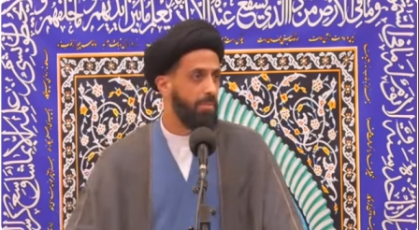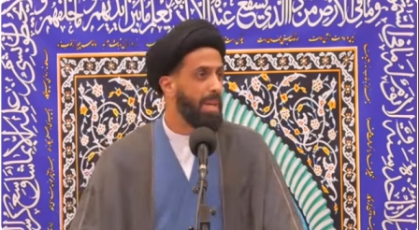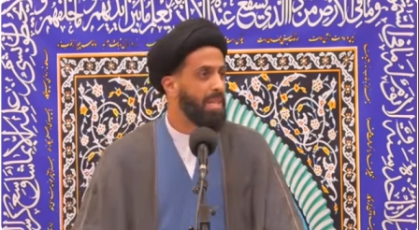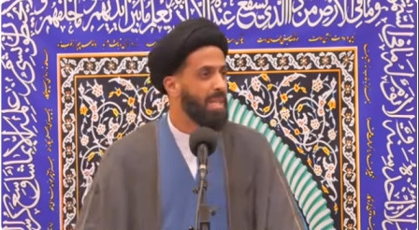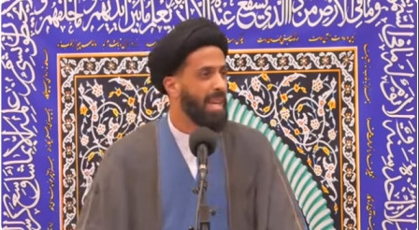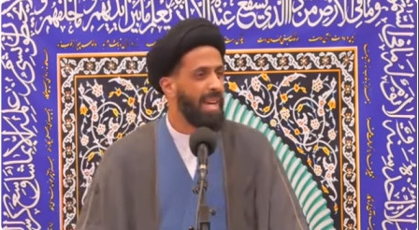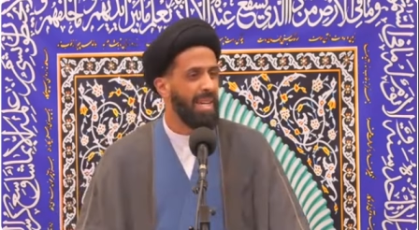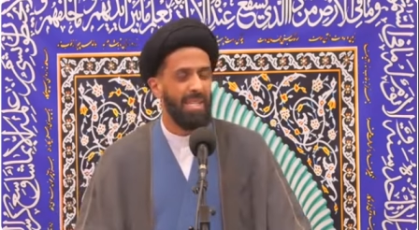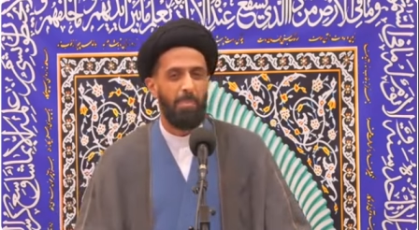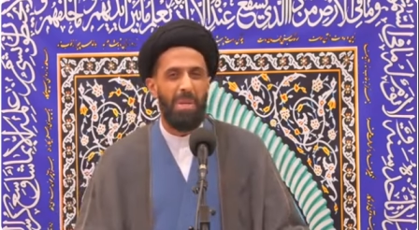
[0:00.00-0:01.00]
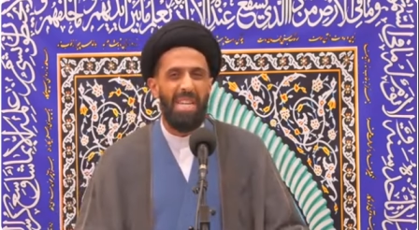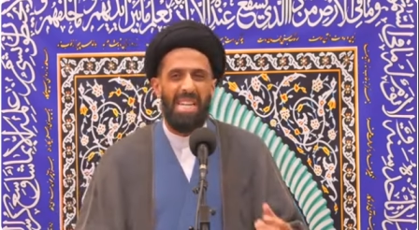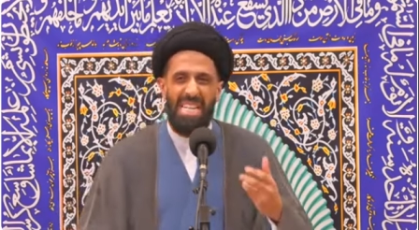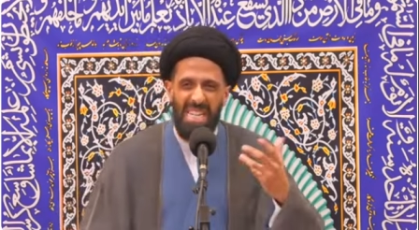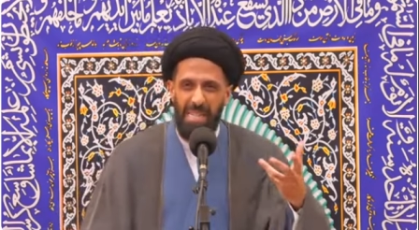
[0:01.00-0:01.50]
Maskana is
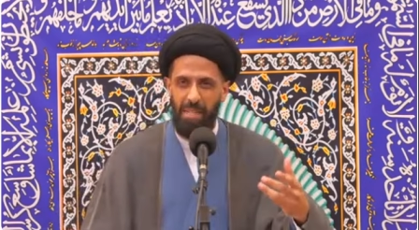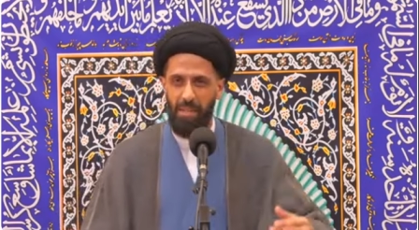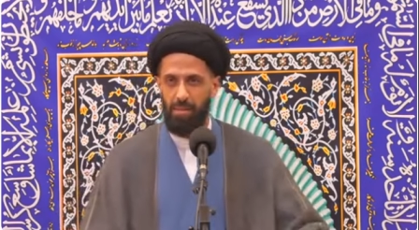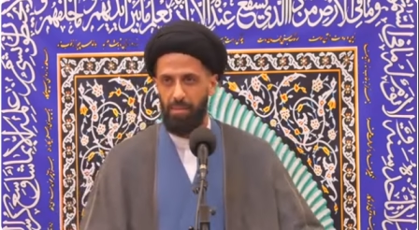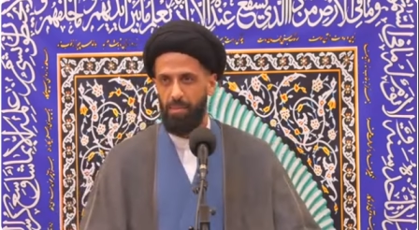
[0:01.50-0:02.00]
being needy.